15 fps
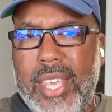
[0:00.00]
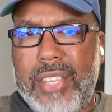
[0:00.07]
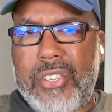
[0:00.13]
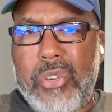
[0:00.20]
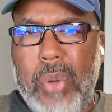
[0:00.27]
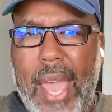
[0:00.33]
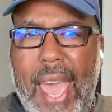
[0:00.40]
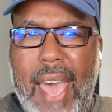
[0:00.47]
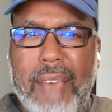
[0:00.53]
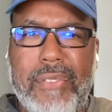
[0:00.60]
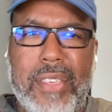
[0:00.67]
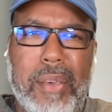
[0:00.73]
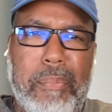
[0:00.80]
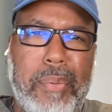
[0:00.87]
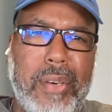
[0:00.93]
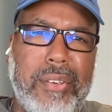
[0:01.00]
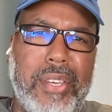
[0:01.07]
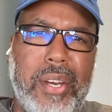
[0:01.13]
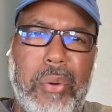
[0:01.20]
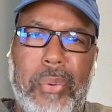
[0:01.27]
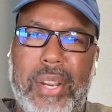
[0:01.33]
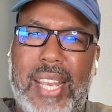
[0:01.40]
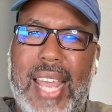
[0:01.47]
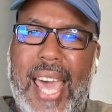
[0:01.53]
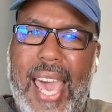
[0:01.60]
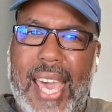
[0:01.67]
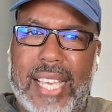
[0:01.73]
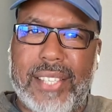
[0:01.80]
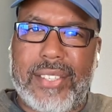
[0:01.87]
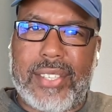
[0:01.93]
is you have the ability to
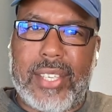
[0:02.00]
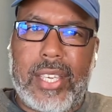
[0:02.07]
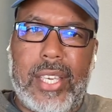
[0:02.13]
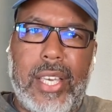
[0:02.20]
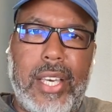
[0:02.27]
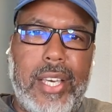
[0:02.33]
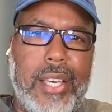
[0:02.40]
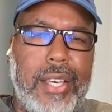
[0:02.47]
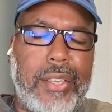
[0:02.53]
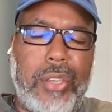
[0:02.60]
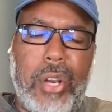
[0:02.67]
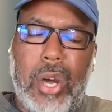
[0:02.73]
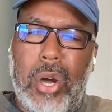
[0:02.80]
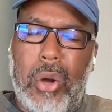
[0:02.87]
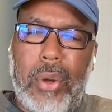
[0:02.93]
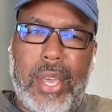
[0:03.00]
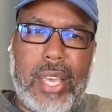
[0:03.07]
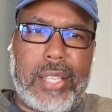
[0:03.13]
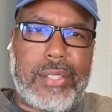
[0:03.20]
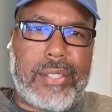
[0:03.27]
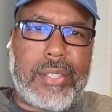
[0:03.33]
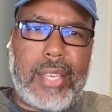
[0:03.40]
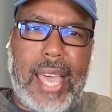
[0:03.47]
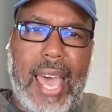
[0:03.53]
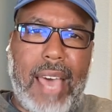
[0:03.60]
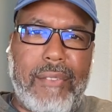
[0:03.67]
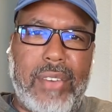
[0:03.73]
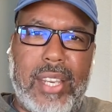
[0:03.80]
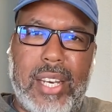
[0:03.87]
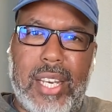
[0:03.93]
relax. You know, it's
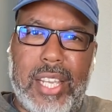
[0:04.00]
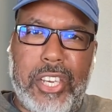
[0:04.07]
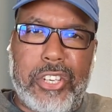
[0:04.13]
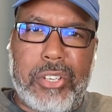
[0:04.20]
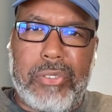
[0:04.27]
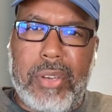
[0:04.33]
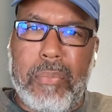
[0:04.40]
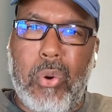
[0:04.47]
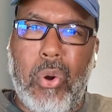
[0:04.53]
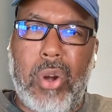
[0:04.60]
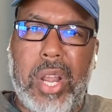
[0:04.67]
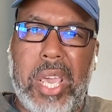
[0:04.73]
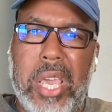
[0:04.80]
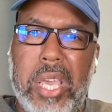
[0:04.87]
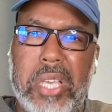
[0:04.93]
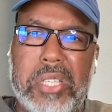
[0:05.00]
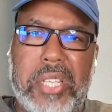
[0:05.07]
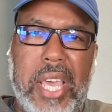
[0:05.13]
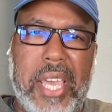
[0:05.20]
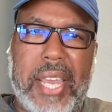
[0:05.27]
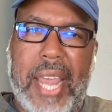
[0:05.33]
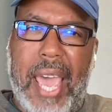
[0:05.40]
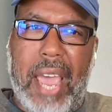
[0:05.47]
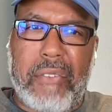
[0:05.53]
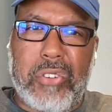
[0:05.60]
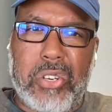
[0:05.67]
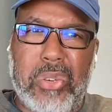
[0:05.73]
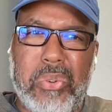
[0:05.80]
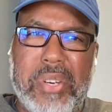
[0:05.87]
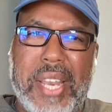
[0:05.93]
having leisurely mornings, taking
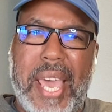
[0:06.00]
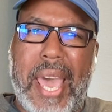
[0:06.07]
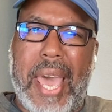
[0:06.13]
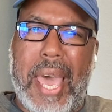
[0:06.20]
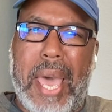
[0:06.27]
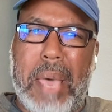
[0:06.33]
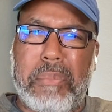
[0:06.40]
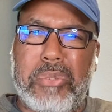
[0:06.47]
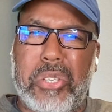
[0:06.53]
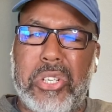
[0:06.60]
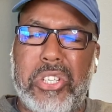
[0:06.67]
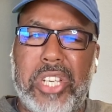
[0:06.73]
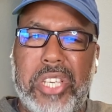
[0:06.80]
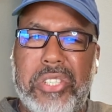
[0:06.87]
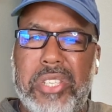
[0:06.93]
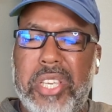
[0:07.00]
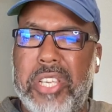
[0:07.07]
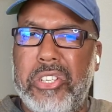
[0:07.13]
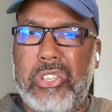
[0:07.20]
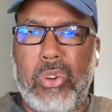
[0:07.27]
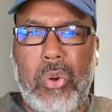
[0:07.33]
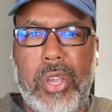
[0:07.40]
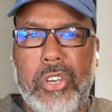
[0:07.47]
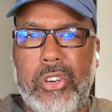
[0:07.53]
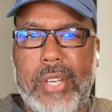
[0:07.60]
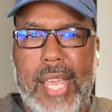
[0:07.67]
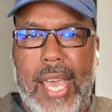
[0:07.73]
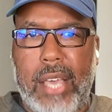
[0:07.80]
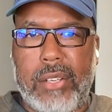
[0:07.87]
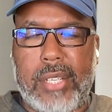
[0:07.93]
afternoon naps, and just enjoying
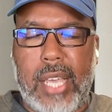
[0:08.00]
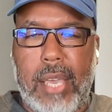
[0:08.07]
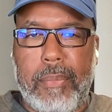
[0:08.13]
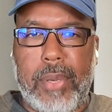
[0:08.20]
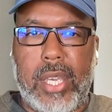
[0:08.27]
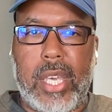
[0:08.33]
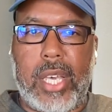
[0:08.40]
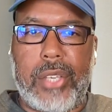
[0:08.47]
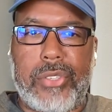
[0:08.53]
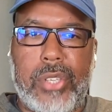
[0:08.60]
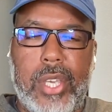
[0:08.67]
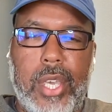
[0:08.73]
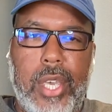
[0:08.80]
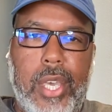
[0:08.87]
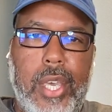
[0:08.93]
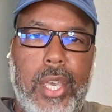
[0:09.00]
your downtime, because,